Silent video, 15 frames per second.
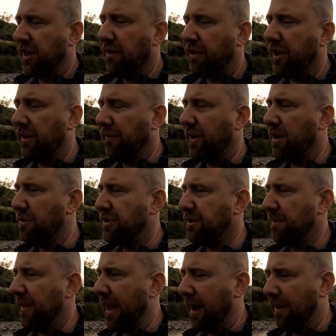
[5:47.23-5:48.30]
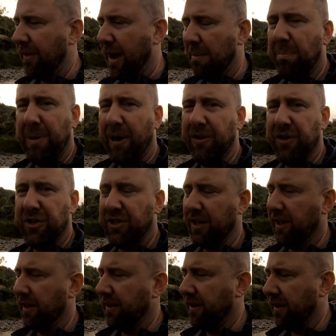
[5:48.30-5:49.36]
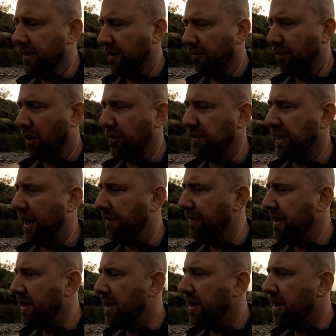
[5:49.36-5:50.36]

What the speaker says: you kind of lose some of that punch that the rocks have.